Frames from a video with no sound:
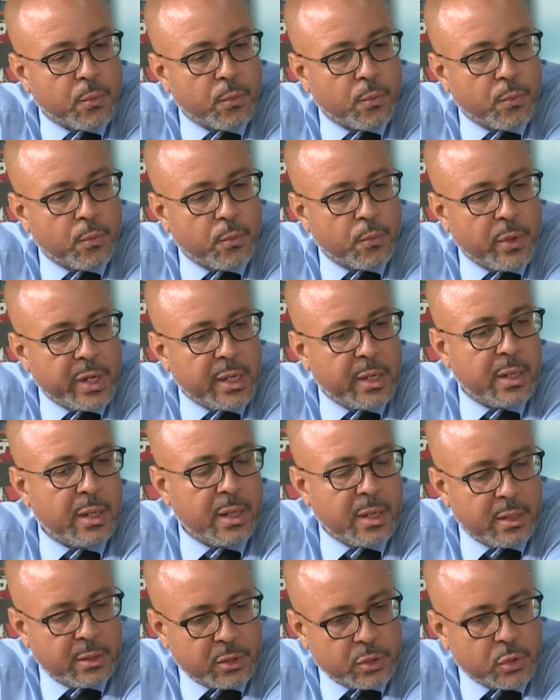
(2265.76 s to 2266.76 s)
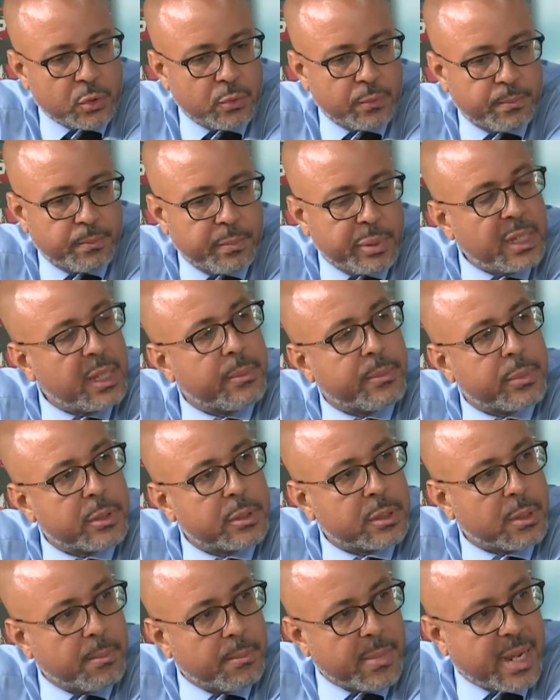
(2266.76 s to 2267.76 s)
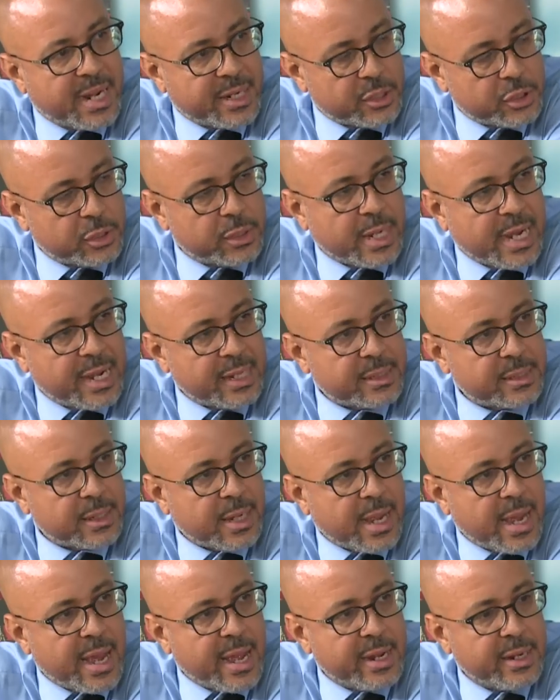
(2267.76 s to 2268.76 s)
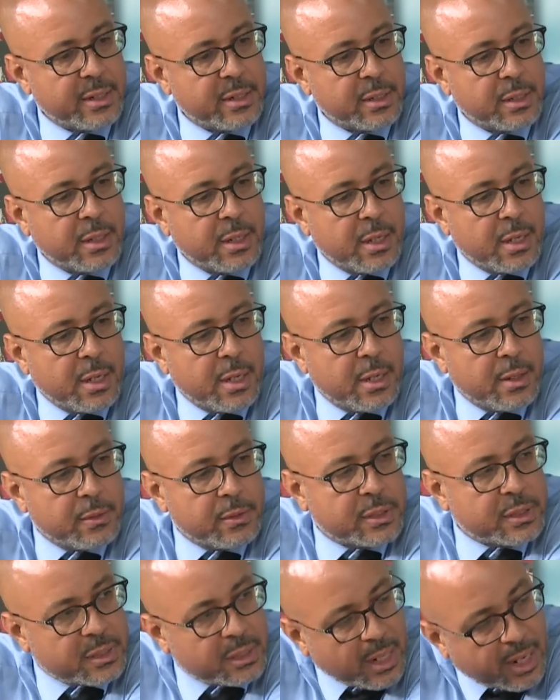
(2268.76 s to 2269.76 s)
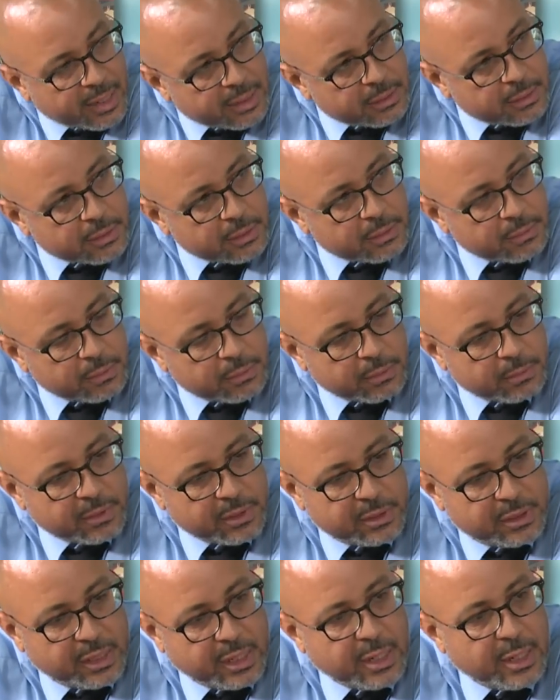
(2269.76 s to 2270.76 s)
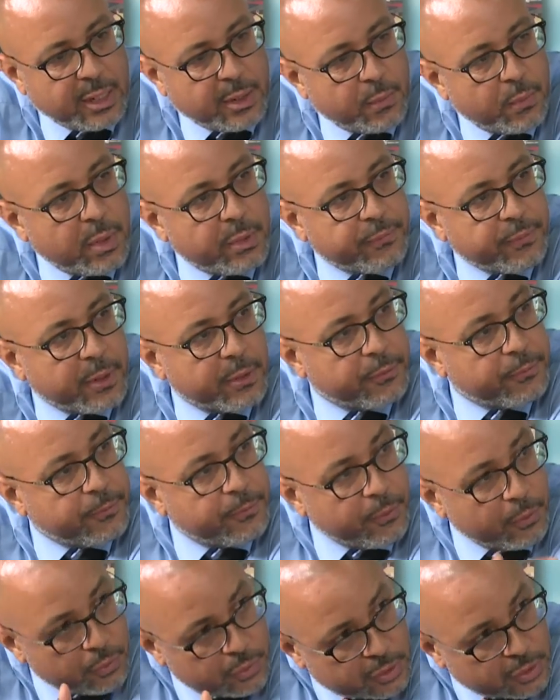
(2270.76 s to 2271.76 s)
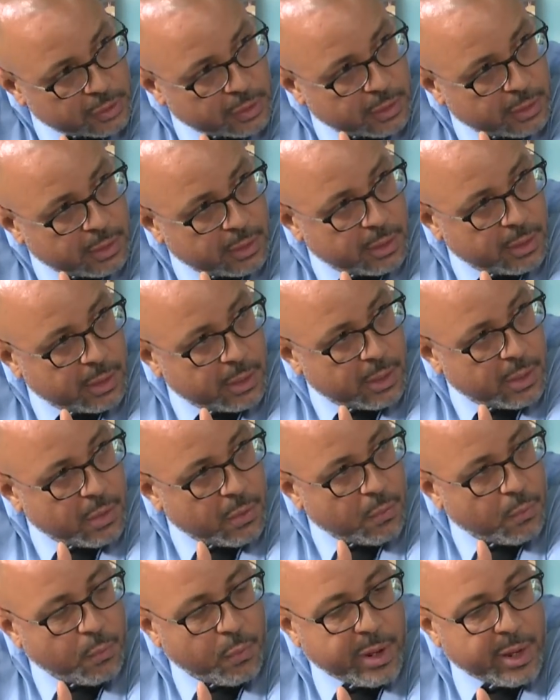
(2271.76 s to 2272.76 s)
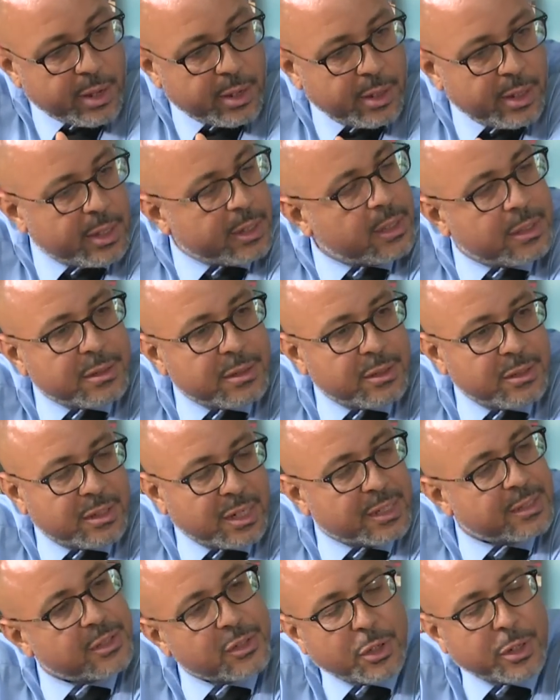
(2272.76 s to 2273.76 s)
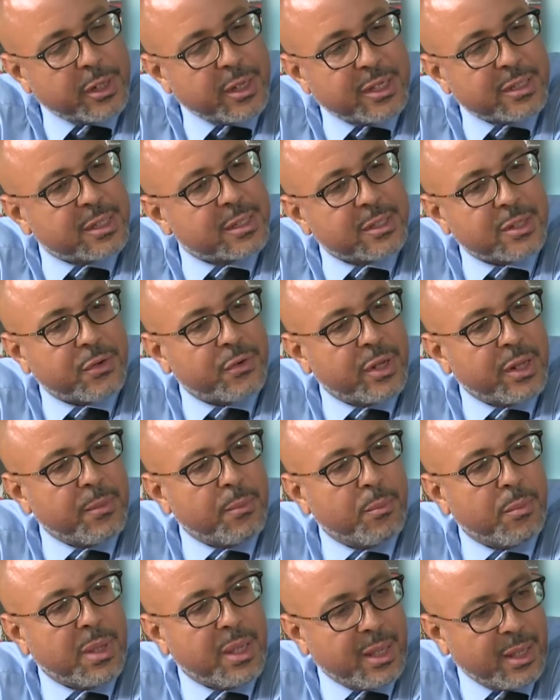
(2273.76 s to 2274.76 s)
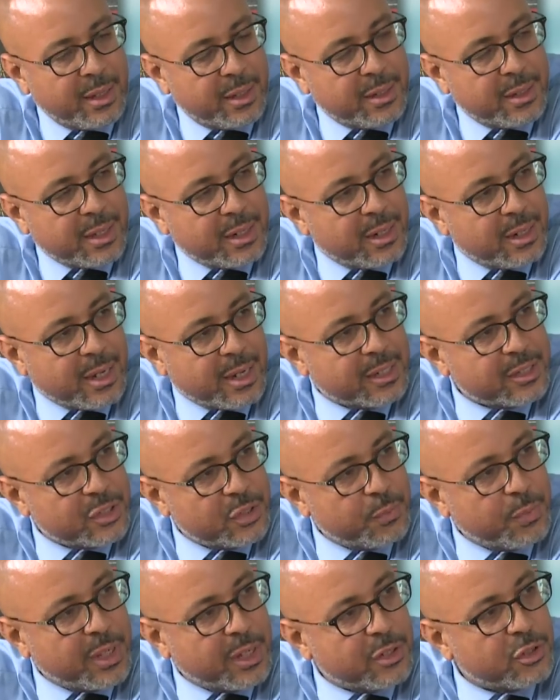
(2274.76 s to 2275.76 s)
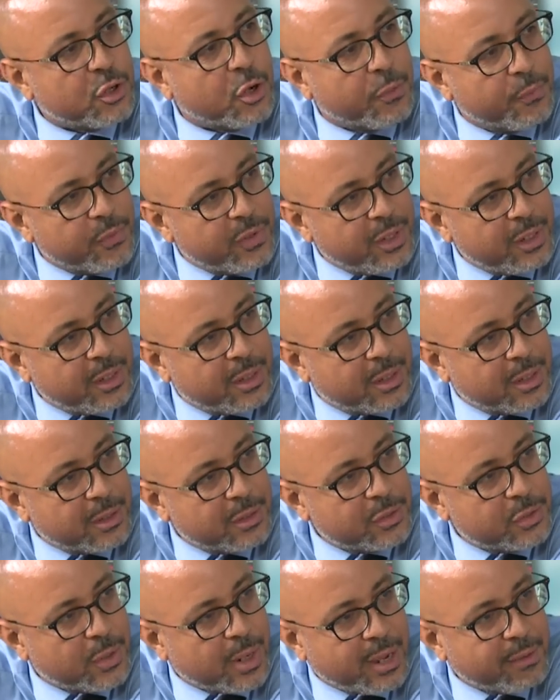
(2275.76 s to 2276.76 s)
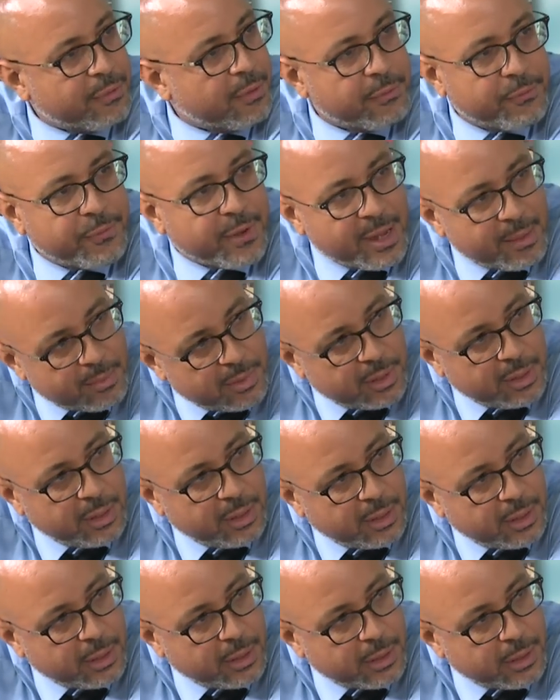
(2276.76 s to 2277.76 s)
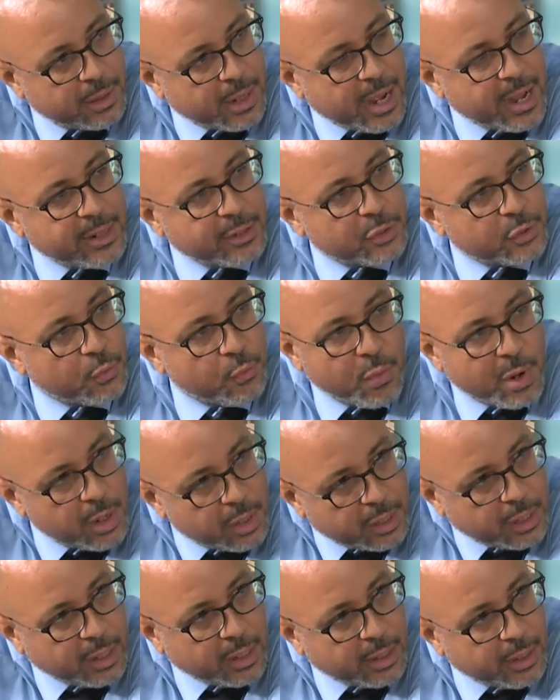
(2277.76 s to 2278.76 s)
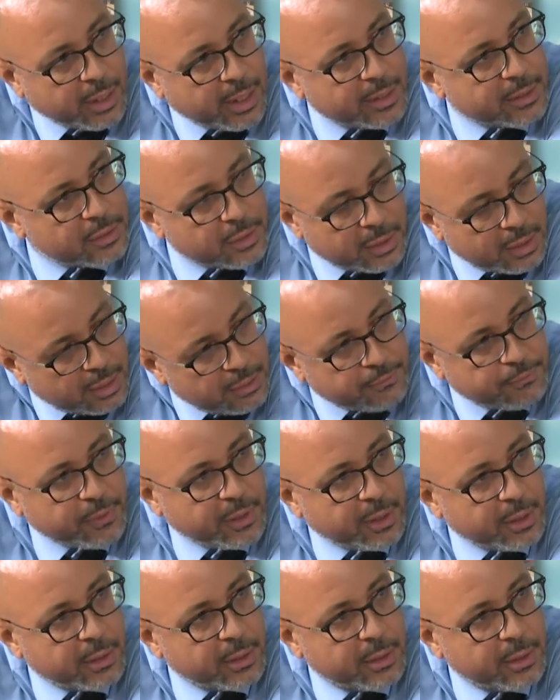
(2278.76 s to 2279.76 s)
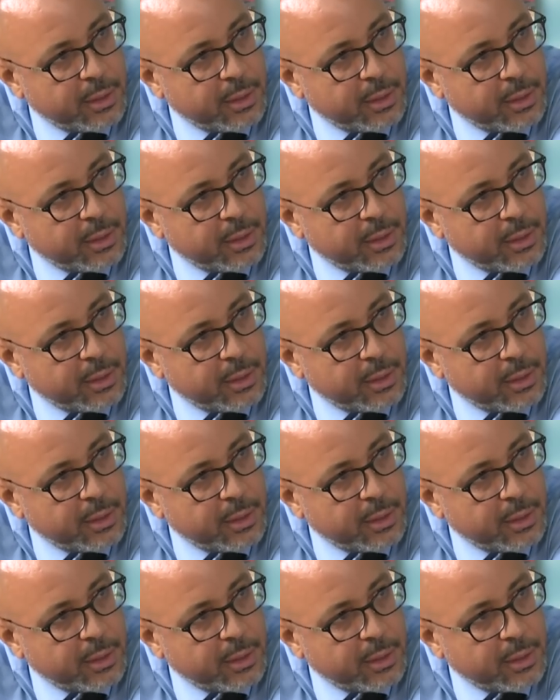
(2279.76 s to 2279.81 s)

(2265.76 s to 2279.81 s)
we need to be able to match that and start dealing with a future where it does not necessarily mean that it has to be a Dominican to have a family here and to work here and to live here.